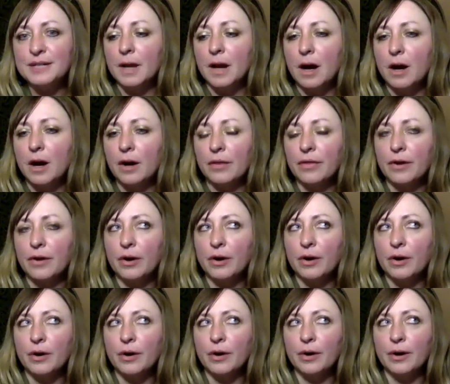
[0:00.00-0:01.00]
Are
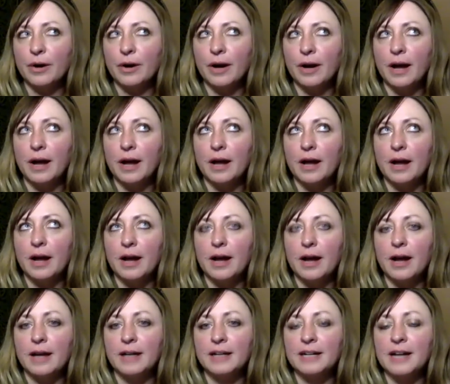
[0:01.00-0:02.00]
there
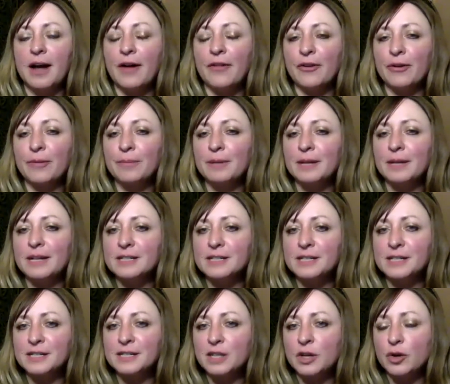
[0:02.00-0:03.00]
any other
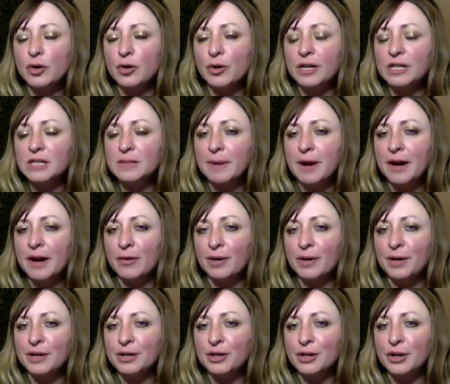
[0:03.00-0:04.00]
places that you're
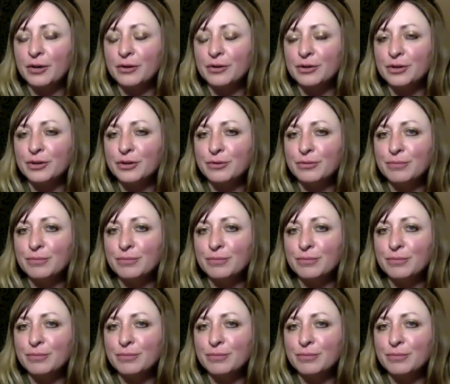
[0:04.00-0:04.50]
aspiring to go to?